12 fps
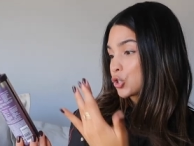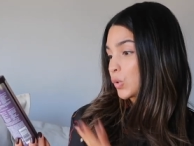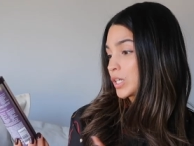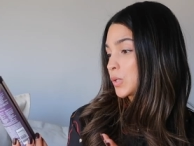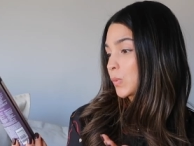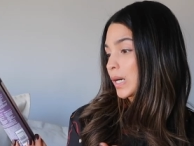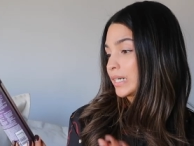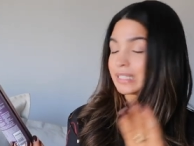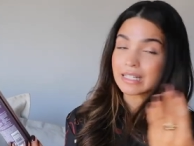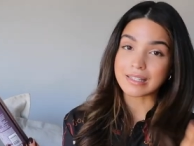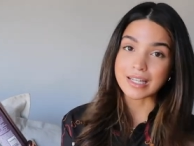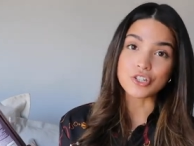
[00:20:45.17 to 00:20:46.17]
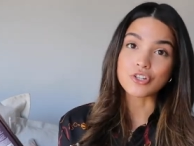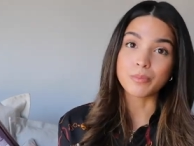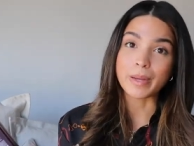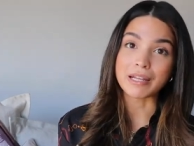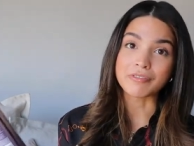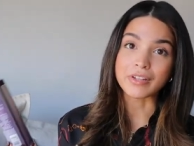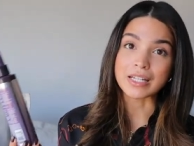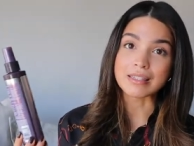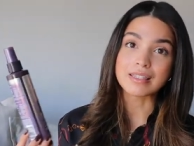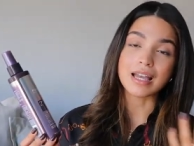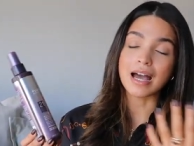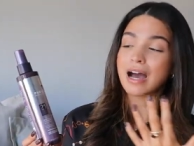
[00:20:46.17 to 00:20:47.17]
21 essential
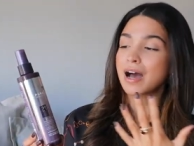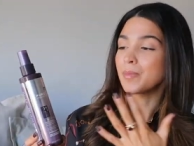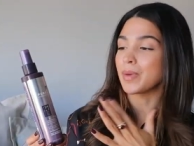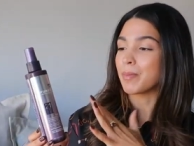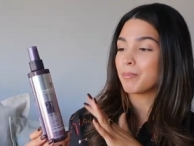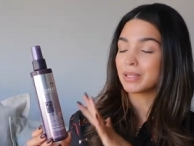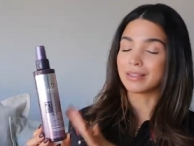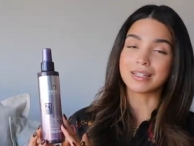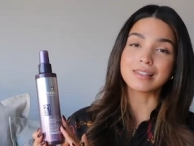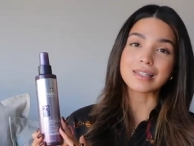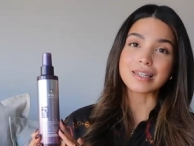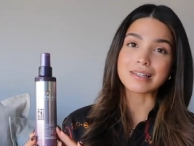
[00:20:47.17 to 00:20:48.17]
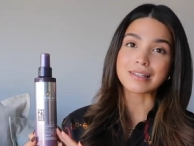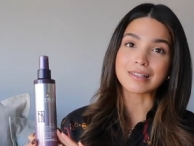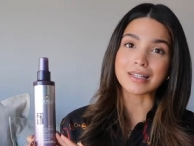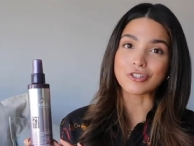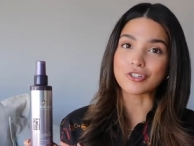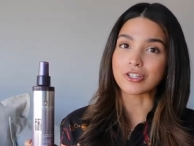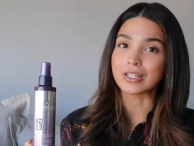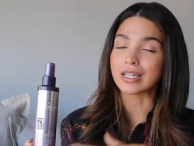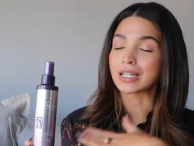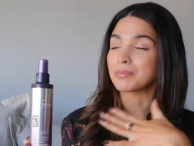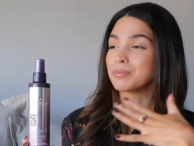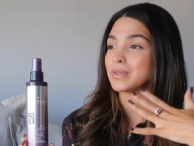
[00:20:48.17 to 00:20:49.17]
benefits, um, but this is essentially
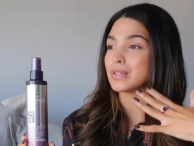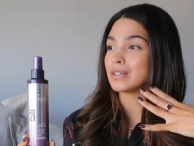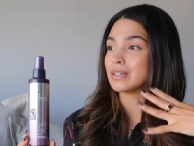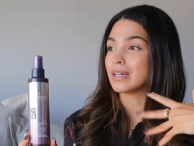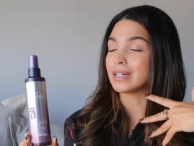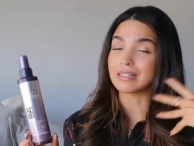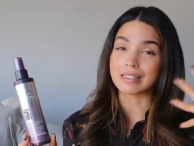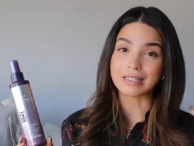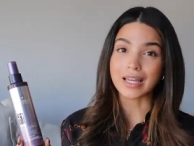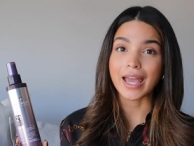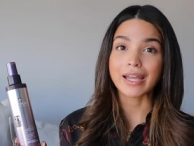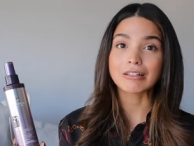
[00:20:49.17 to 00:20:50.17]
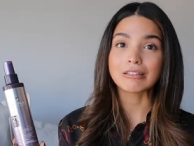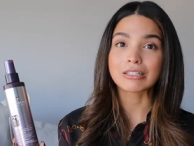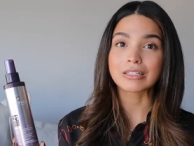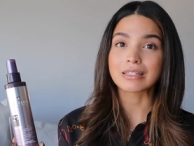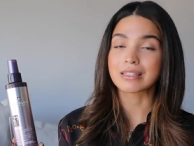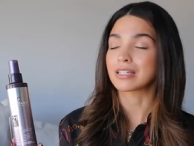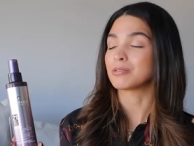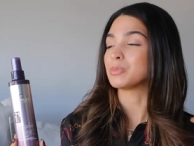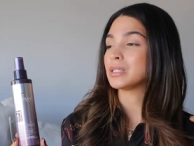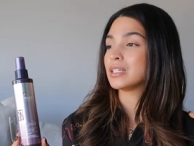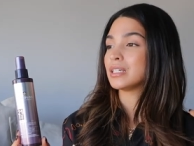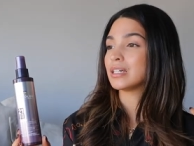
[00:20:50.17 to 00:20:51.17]
gonna be a detangler, it's gonna
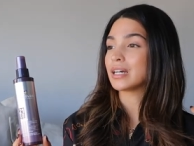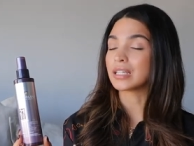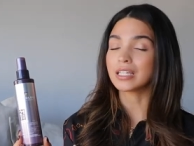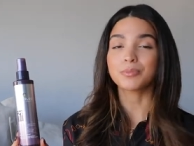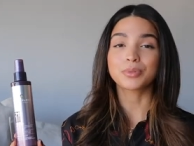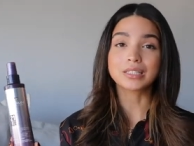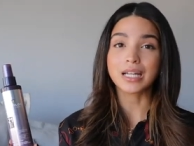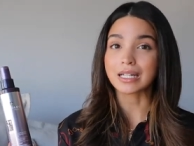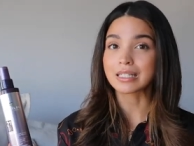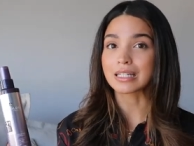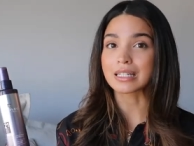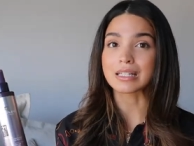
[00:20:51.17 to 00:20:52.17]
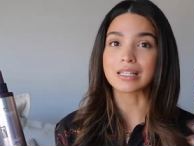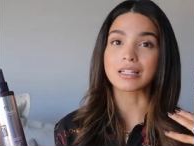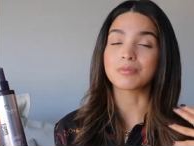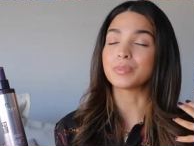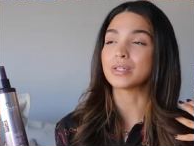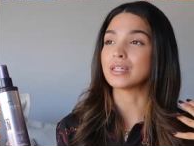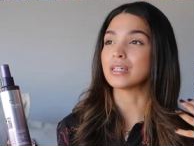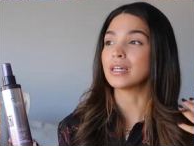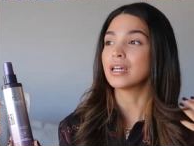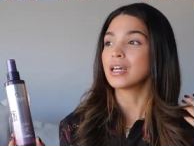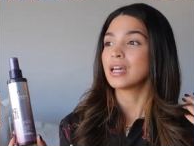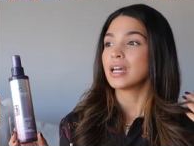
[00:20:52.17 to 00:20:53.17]
be a heat protectant, it's gonna
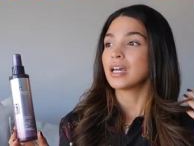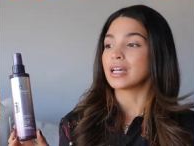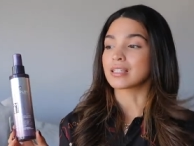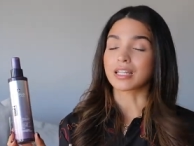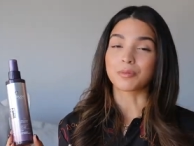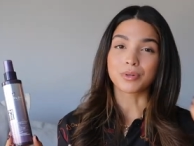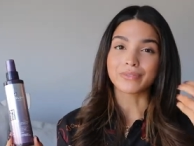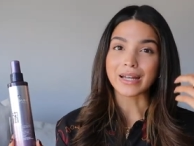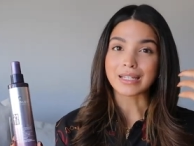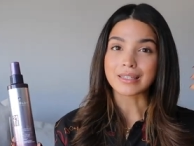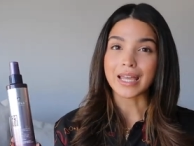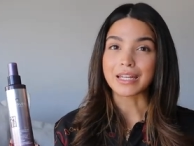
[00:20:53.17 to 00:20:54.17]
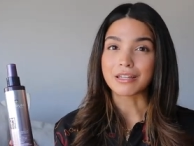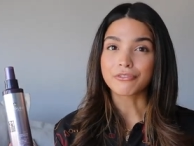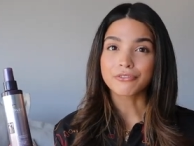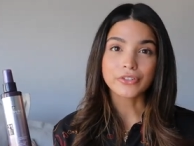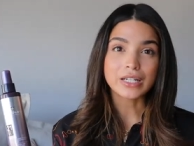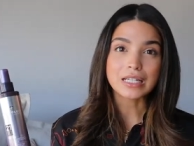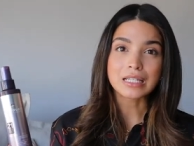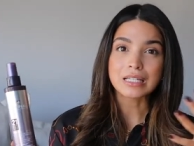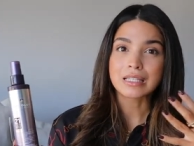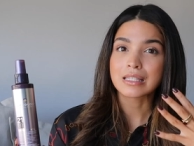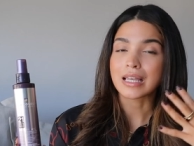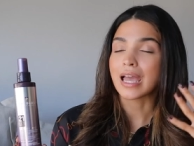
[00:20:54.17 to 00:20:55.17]
be it's gonna prevent any
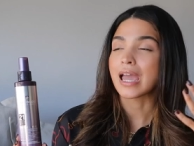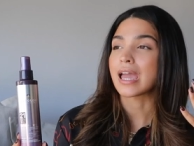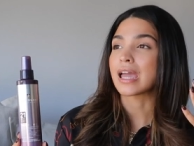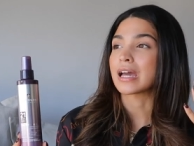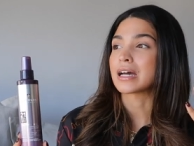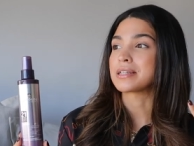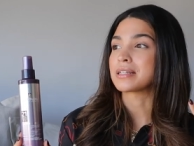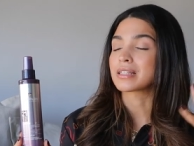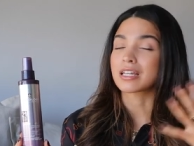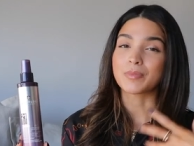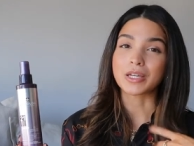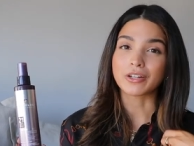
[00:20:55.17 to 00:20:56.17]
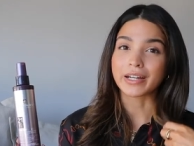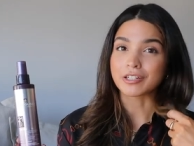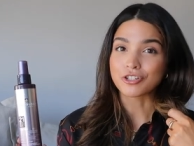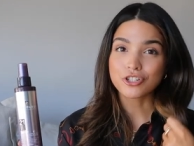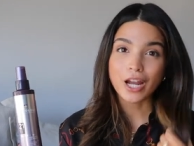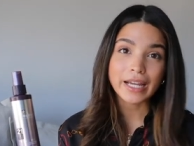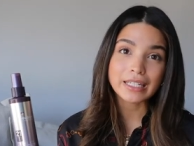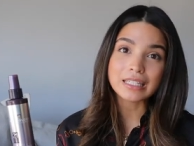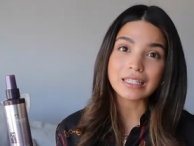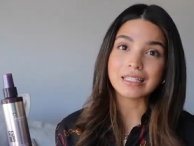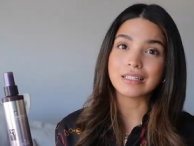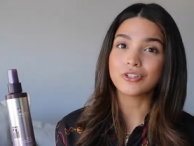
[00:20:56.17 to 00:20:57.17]
frizz and it's gonna make your hair
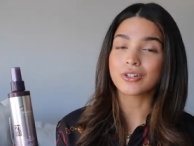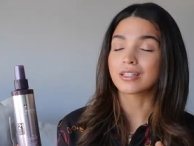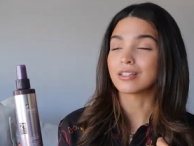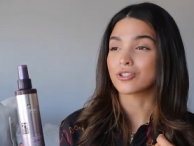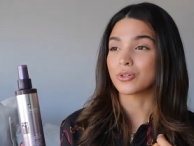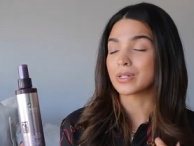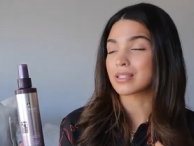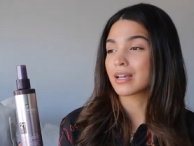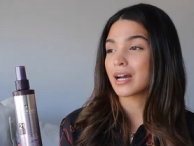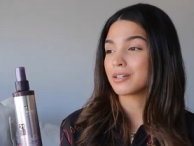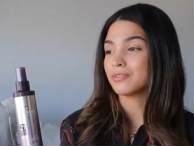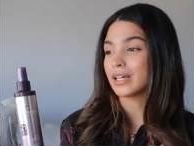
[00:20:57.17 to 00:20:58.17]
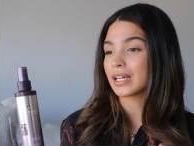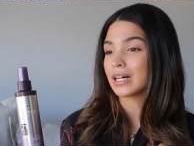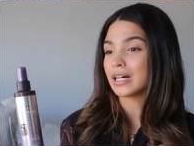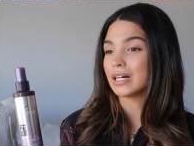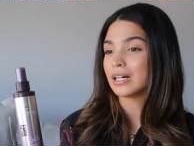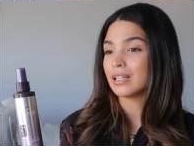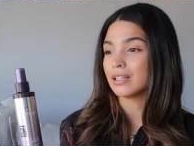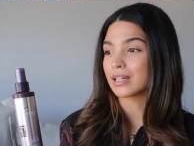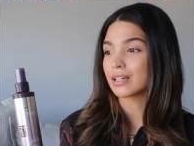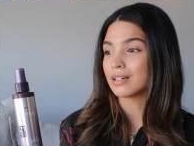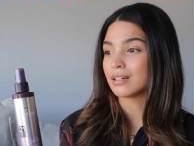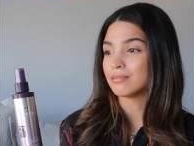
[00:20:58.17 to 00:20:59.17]
shiny. You can, so it's kind of like a, like
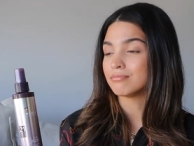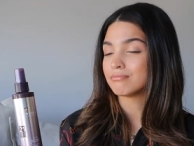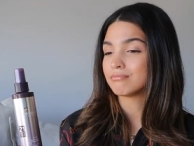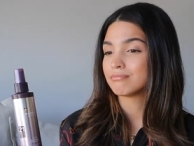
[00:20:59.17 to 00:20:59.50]
a